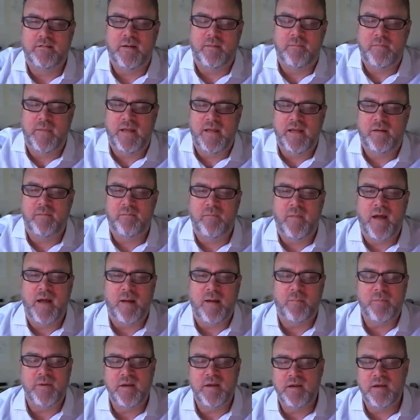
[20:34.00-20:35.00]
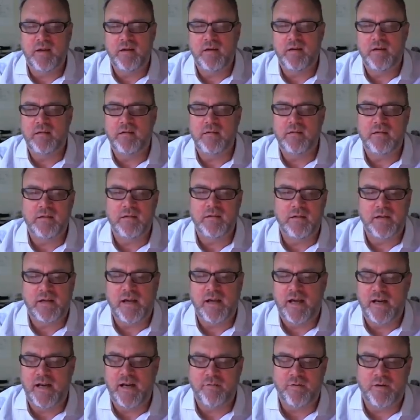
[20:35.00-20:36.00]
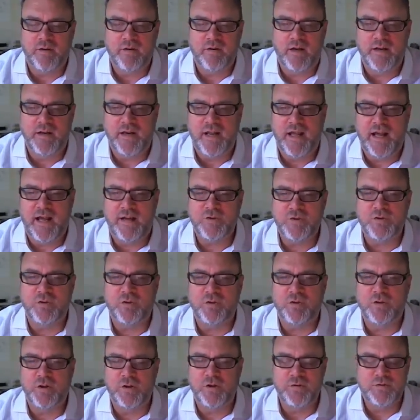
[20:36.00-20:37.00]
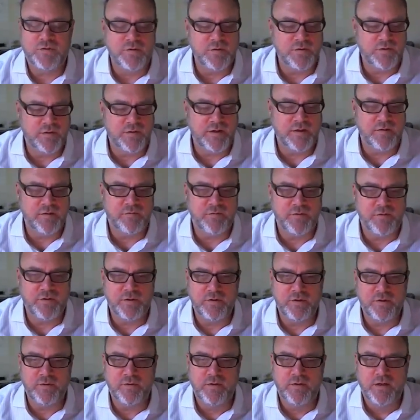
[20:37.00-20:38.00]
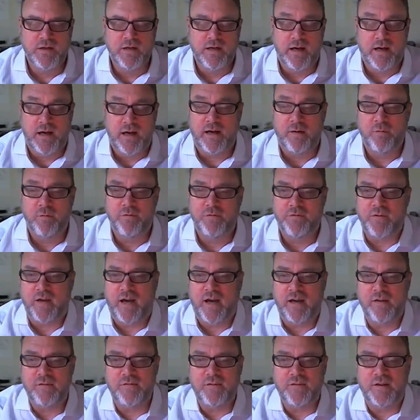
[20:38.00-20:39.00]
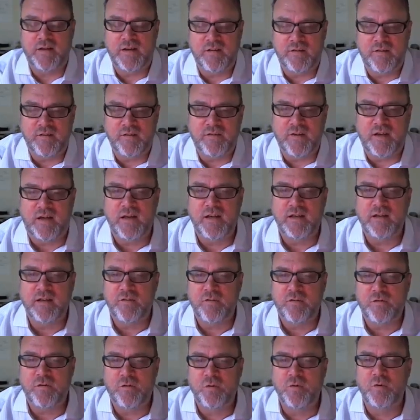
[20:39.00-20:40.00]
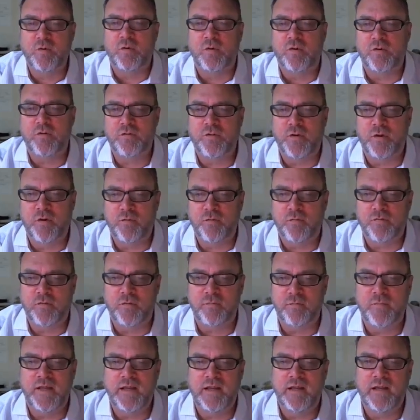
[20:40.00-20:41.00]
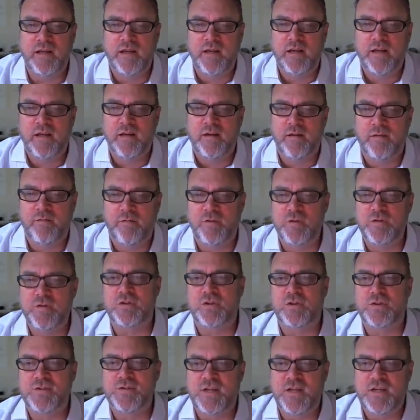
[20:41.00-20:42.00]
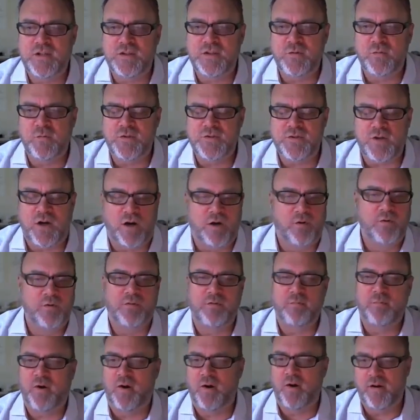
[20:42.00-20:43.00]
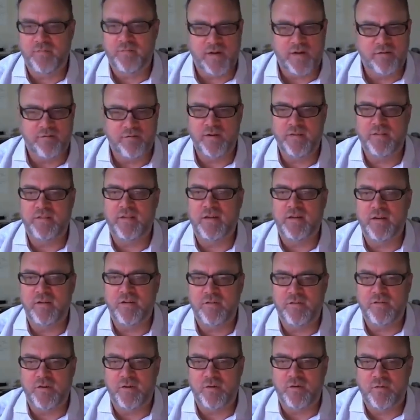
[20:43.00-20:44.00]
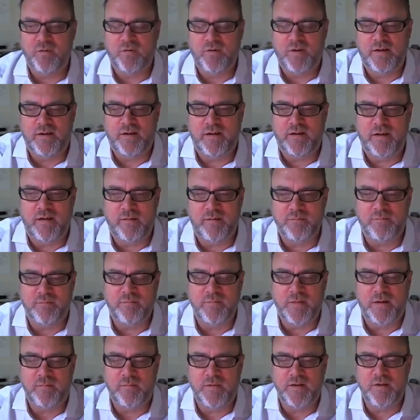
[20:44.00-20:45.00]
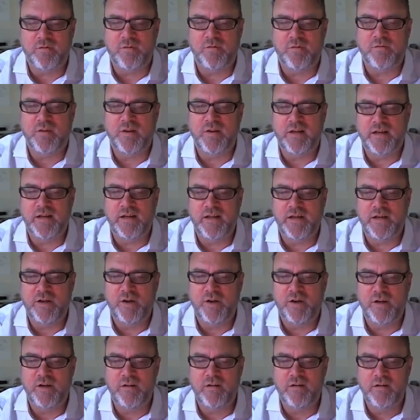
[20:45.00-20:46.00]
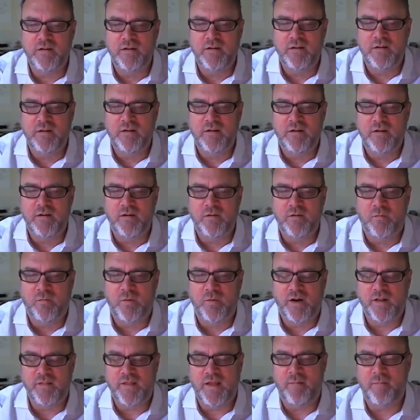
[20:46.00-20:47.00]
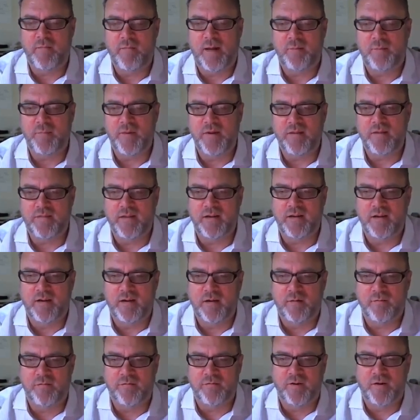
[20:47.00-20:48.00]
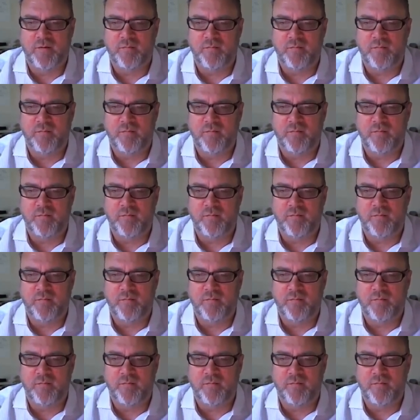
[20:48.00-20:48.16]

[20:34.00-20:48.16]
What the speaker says: made mapping kind of a natural go-to thing for you? I studied design in school, so for me, visualization was always a part of everything. So I'm interested in hearing, where did that mapping thing come from?